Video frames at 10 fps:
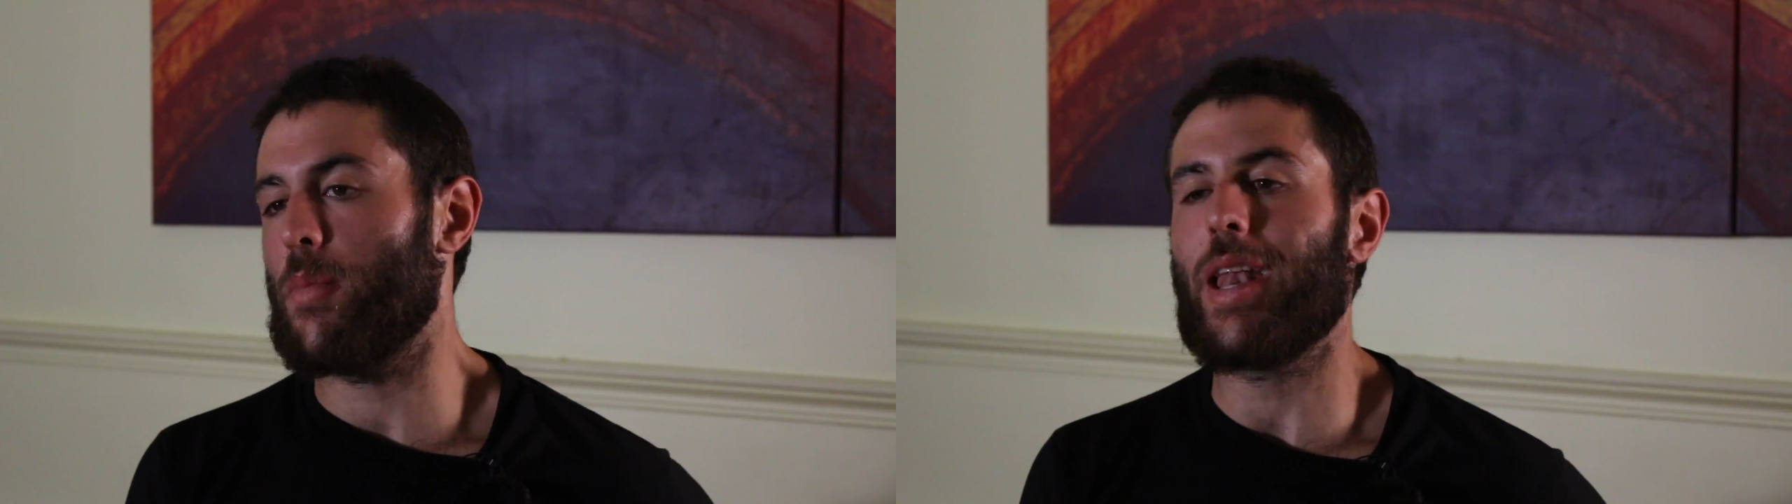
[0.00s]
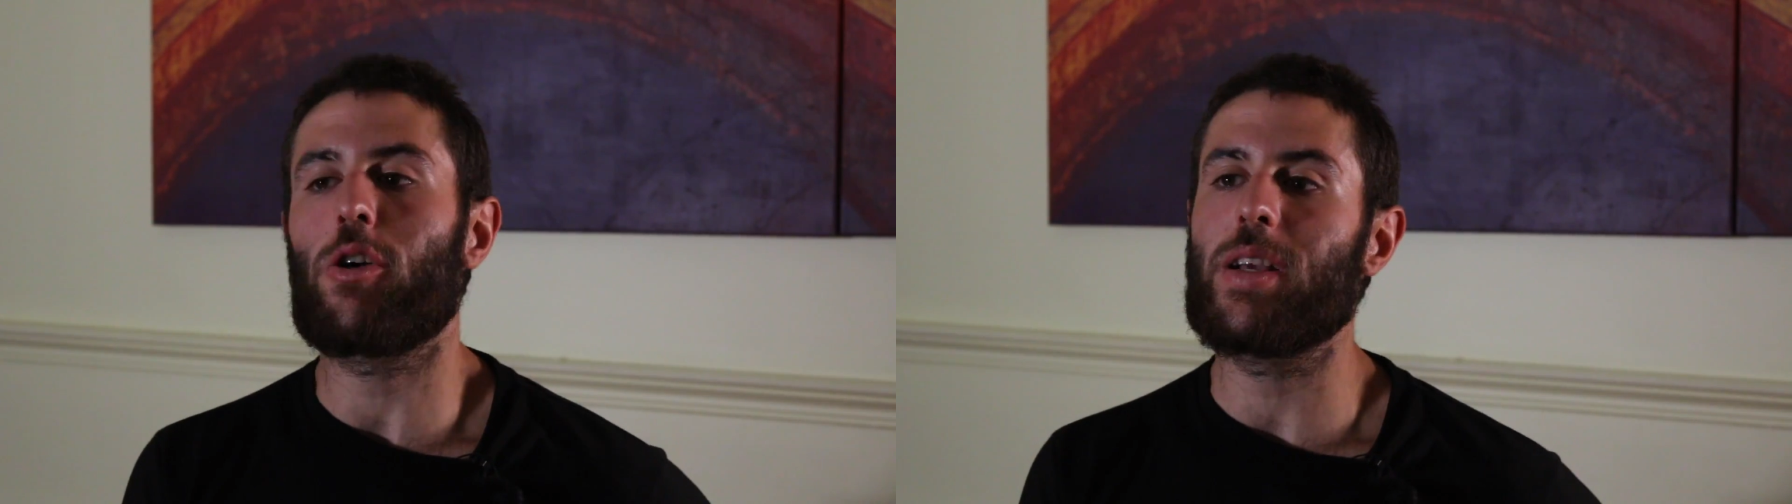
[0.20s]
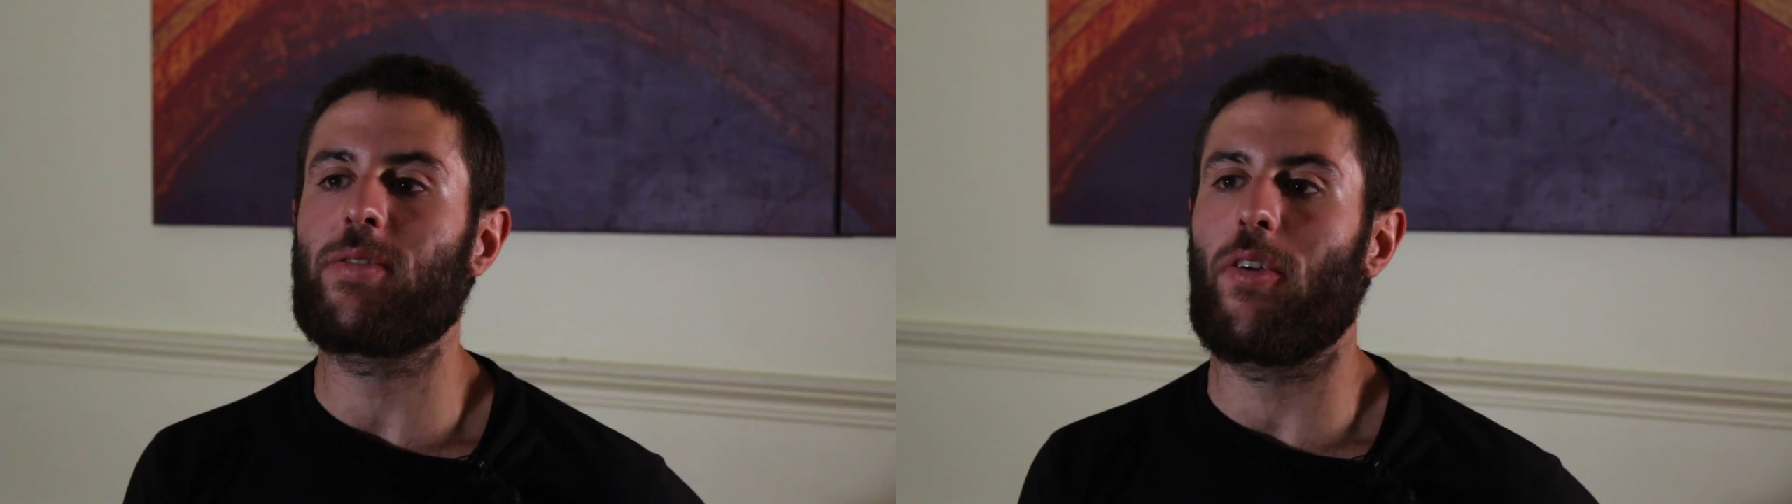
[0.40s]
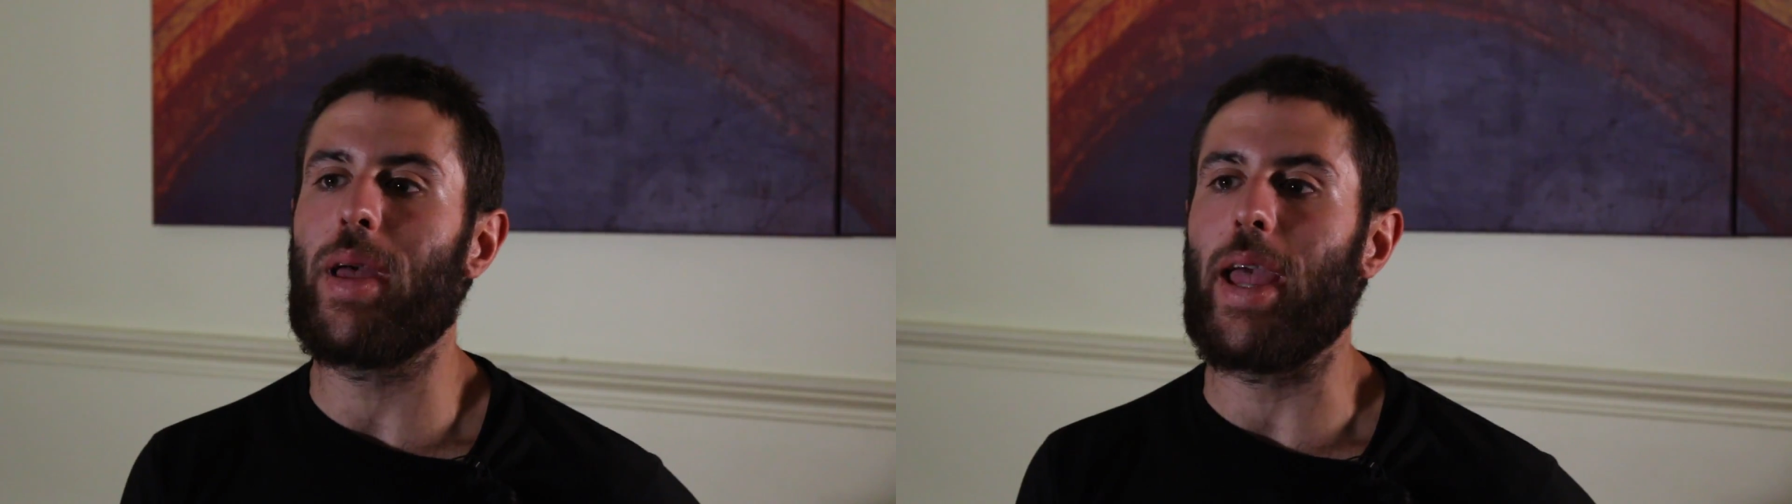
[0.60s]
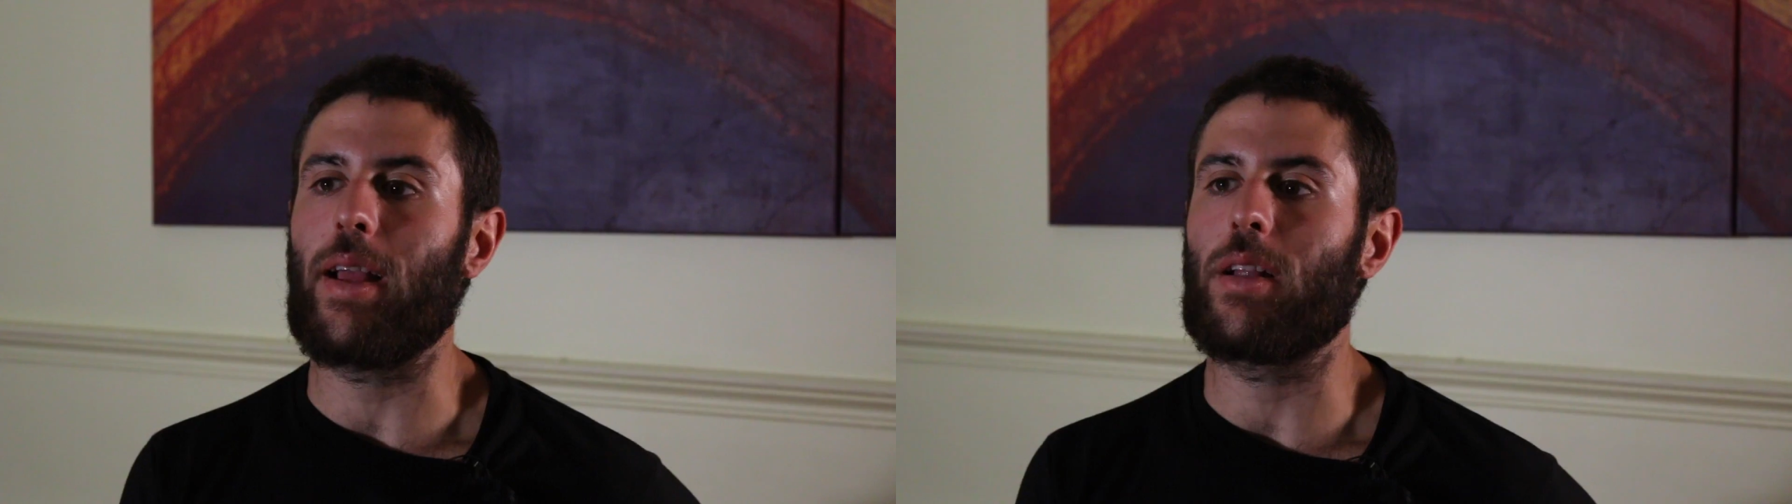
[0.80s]
the better it is for
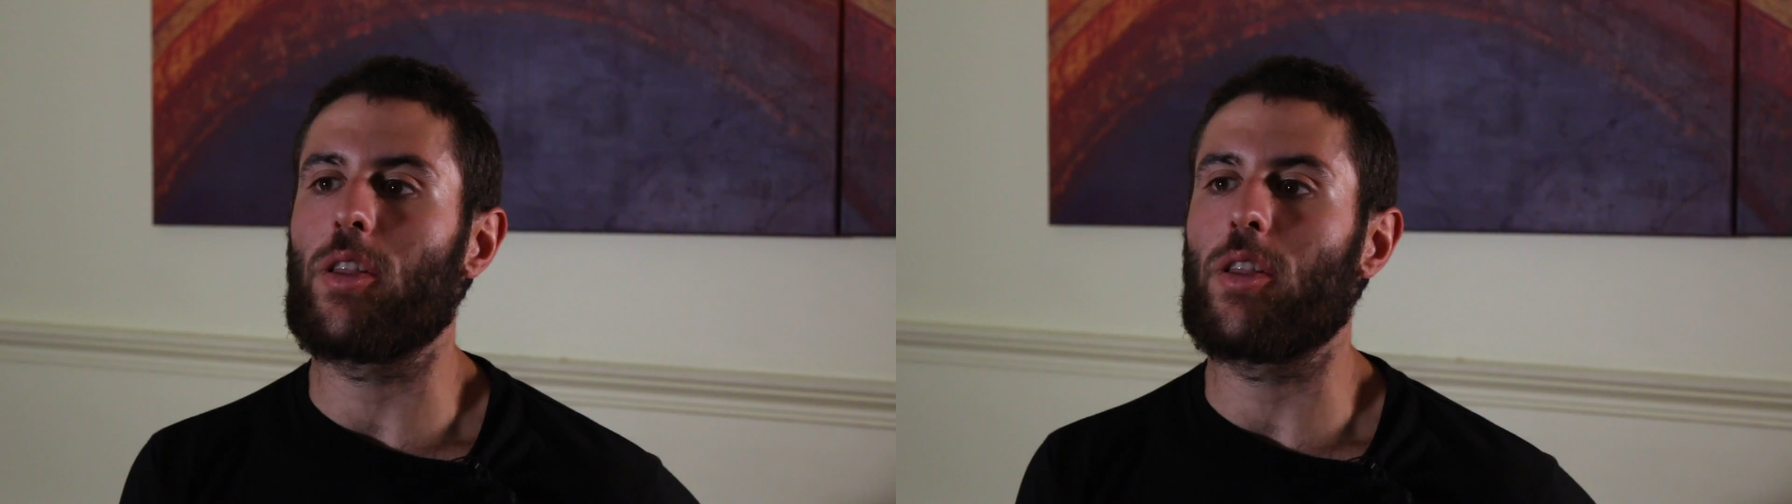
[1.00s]
me.